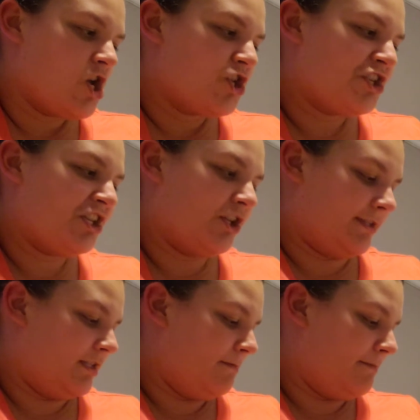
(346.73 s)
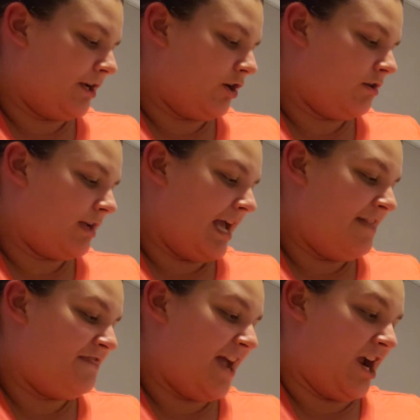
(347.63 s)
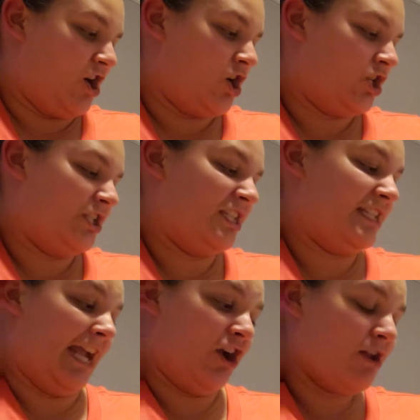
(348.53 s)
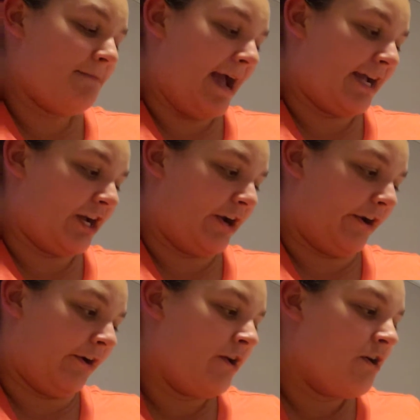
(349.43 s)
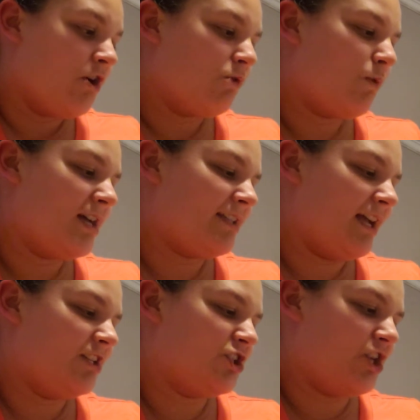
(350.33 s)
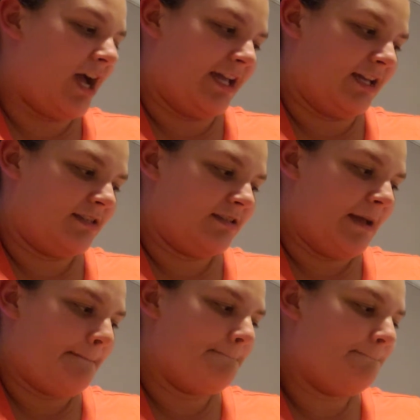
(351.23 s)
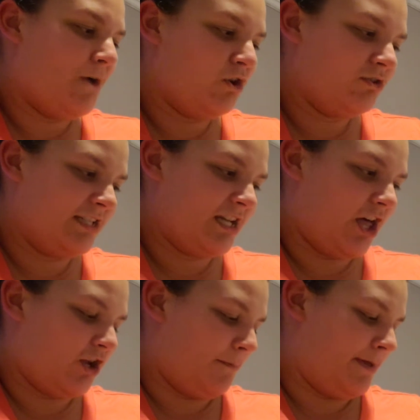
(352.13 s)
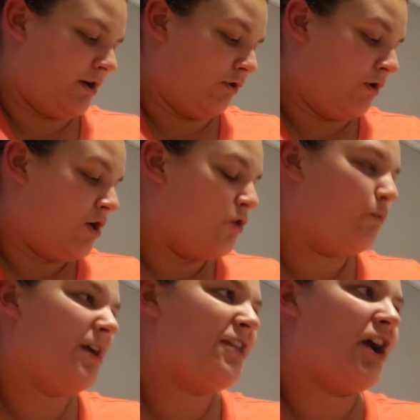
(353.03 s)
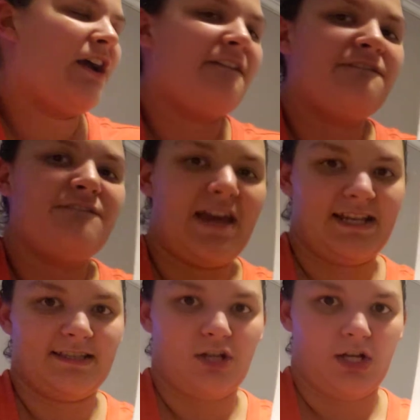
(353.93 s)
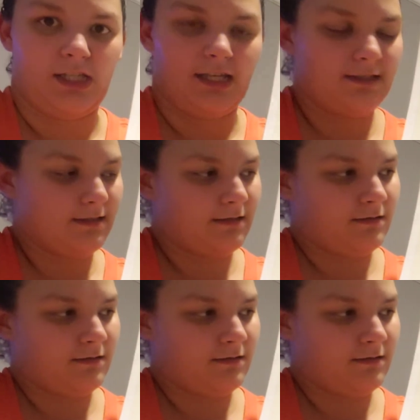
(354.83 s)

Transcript: She looked in the mirror, and there, staring back at her, was a giant, multicolored pill with her face on it.